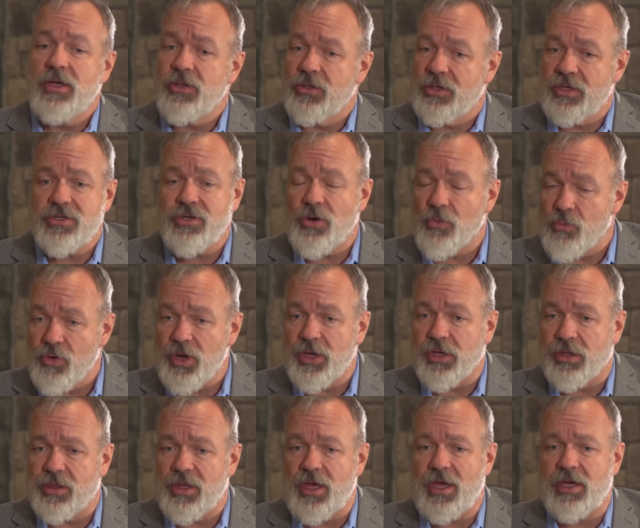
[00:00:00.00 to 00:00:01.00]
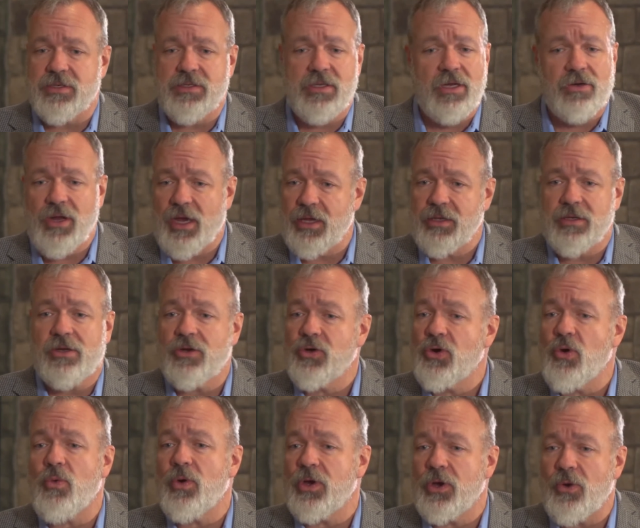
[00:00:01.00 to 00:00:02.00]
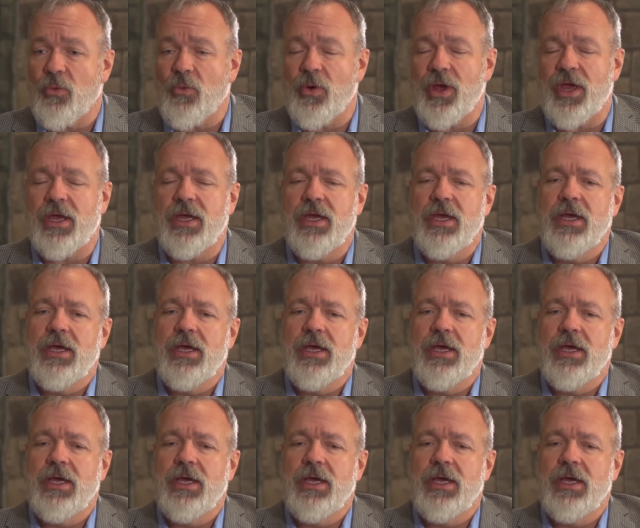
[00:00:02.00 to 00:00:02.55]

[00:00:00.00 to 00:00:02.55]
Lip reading: These are real things. They're not going away.